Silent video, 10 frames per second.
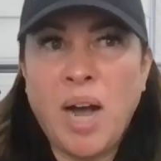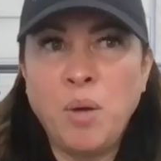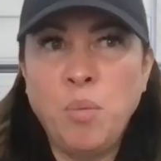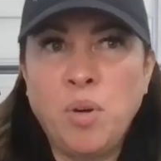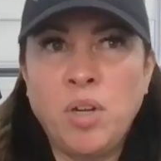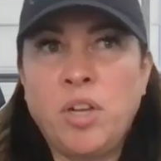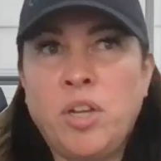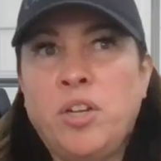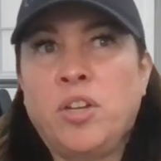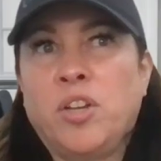I
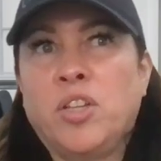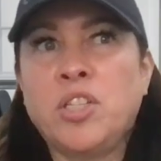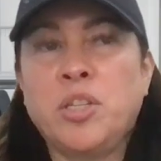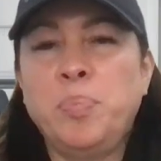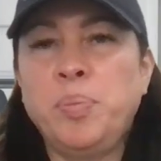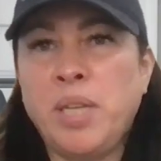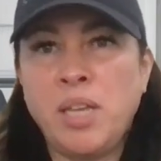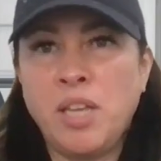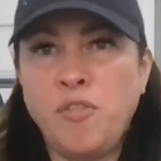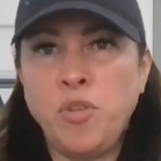would simply,
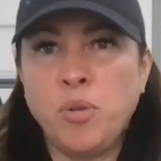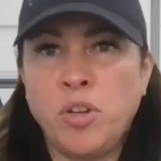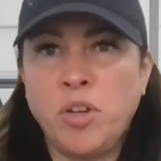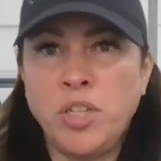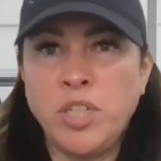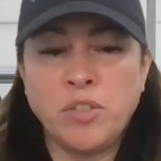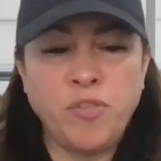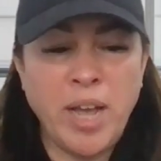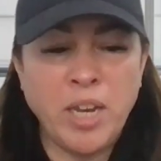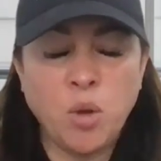if you could, just
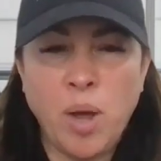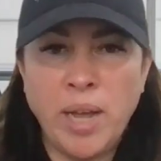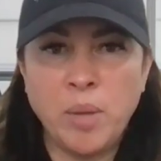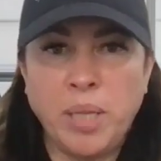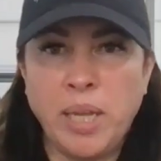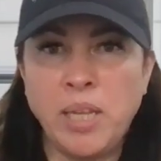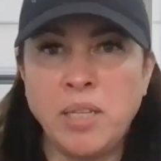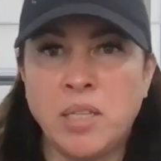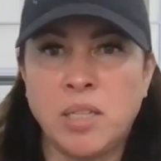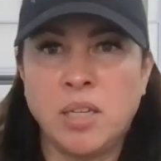find a quiet
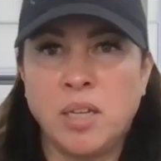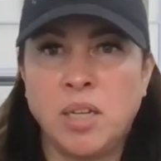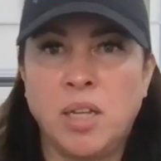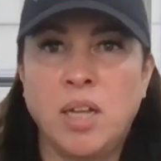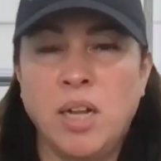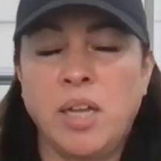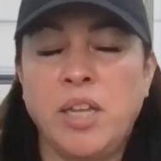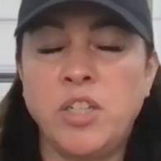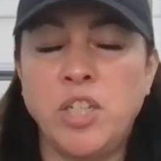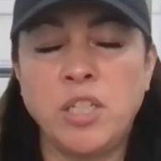place
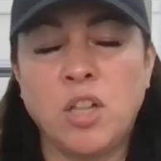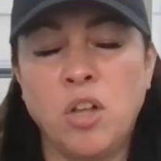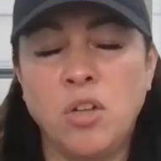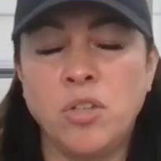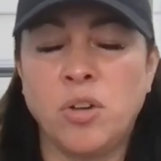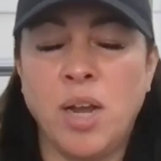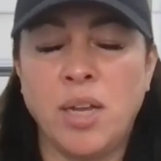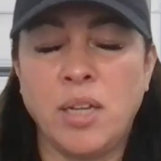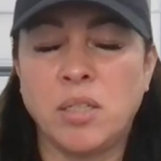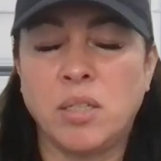and just close your
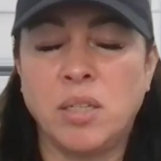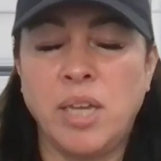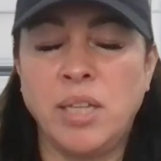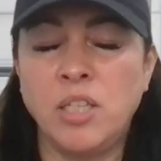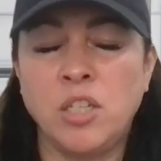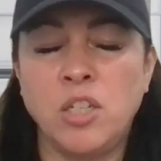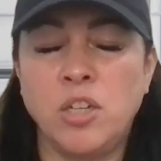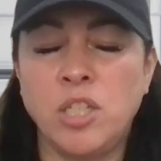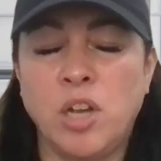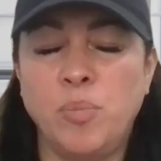eyes and listen to
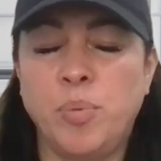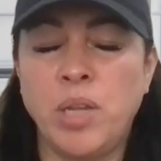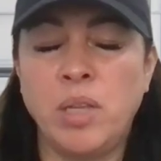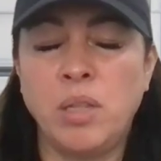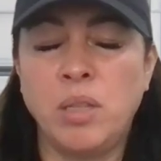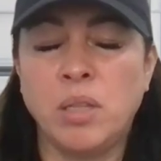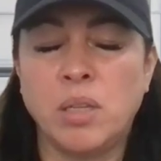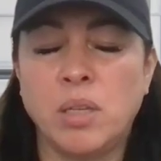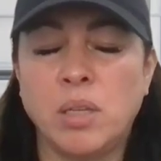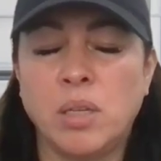yourself breathe
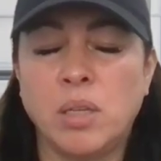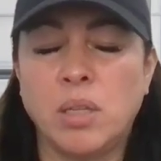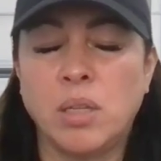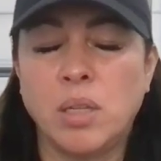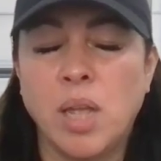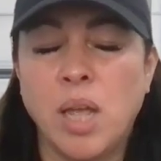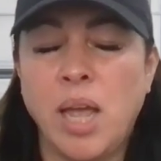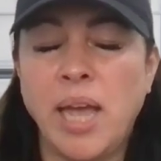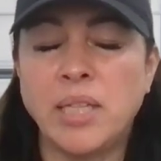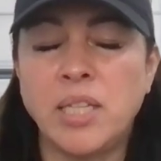
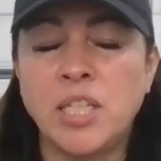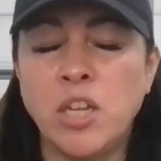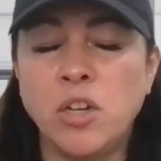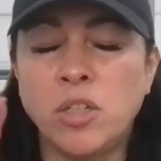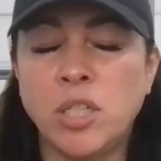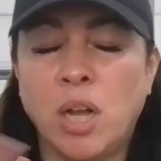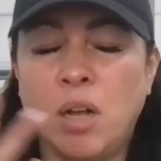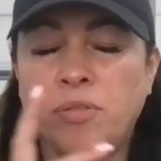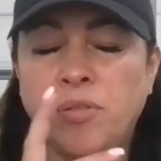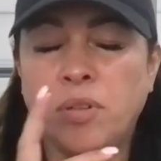and see
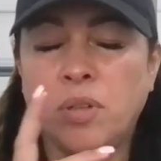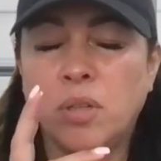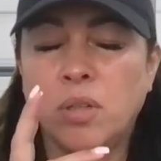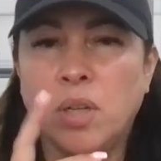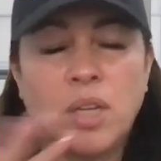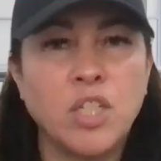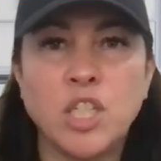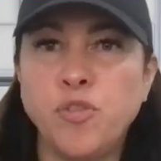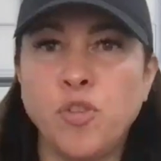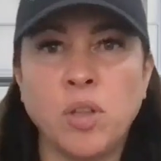yourself
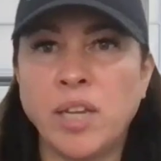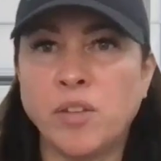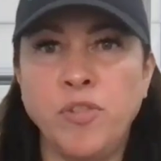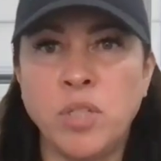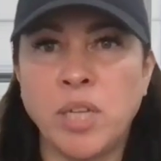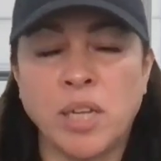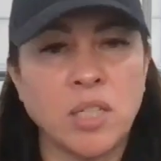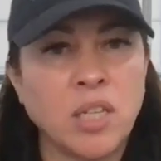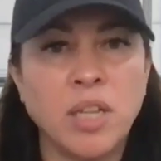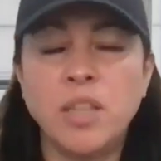just for like a few
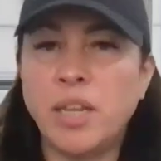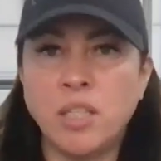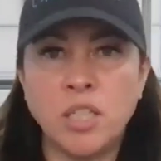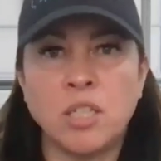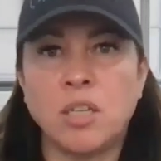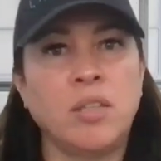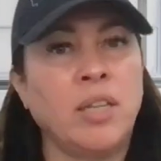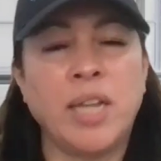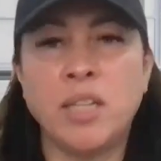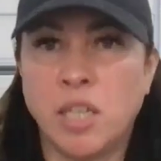seconds. Then
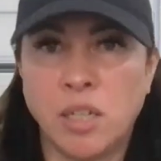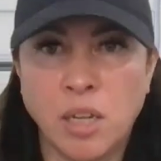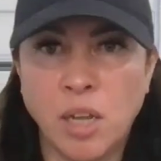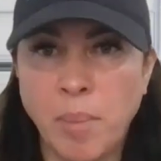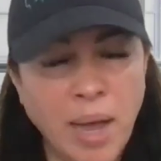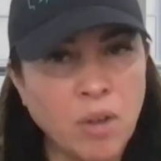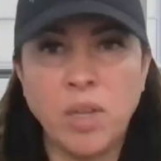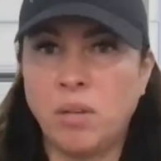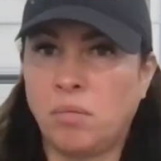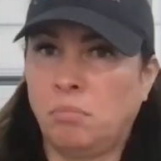that's it. Come out of
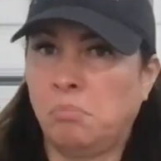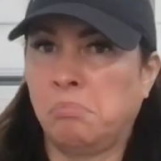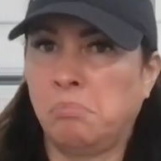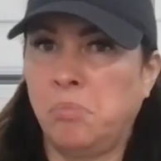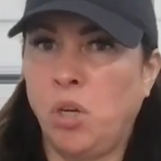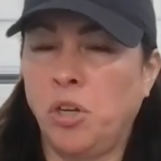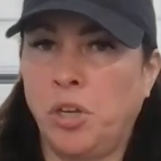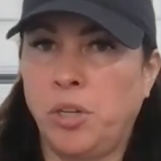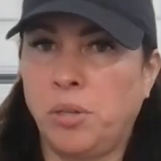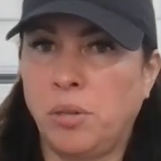it. You're good.